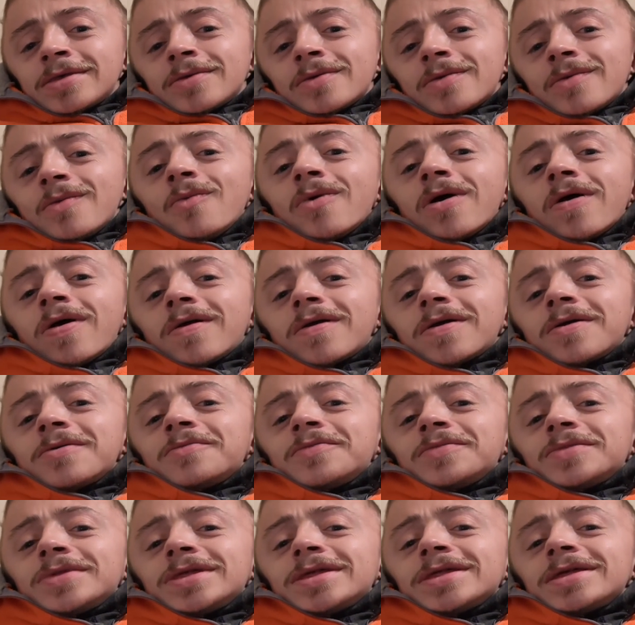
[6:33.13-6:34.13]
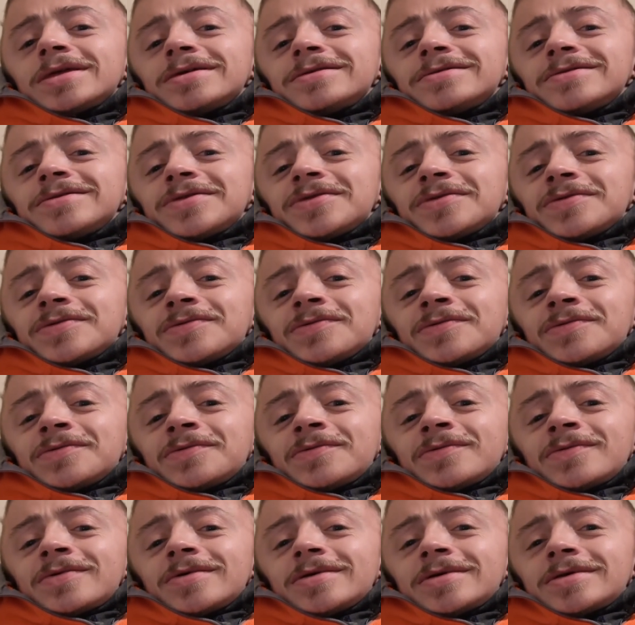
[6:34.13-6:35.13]
welcomed
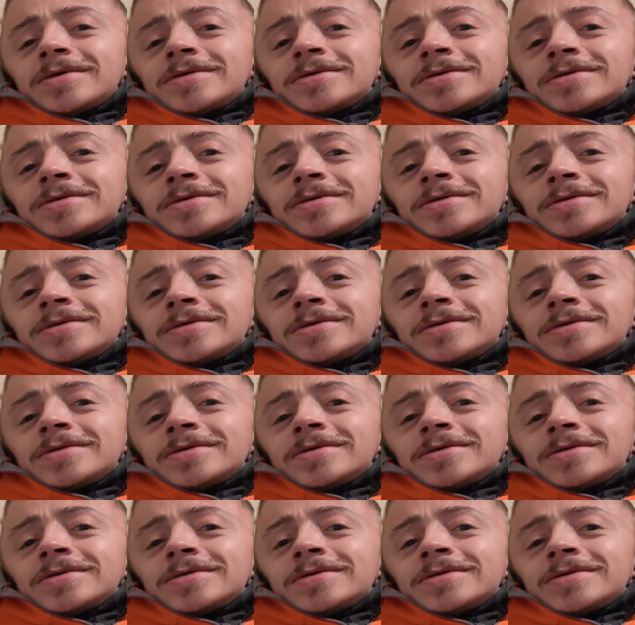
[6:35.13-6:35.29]
to